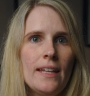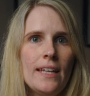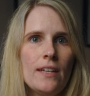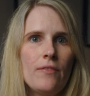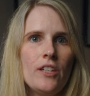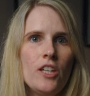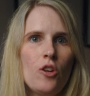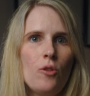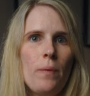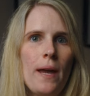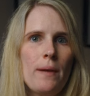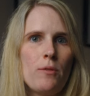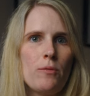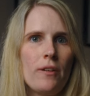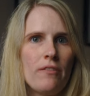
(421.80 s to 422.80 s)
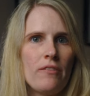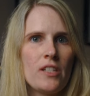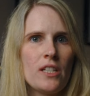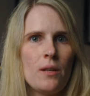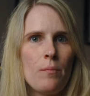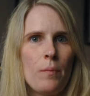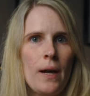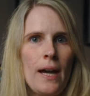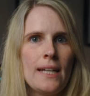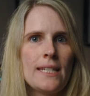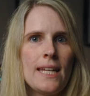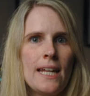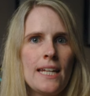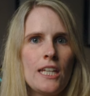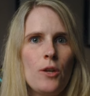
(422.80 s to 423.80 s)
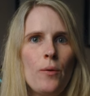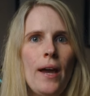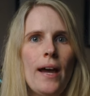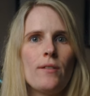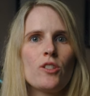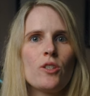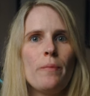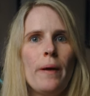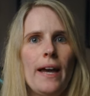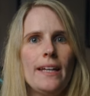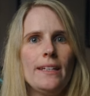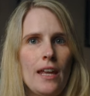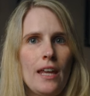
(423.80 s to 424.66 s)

giving you a payment reference number and telling you how to pay.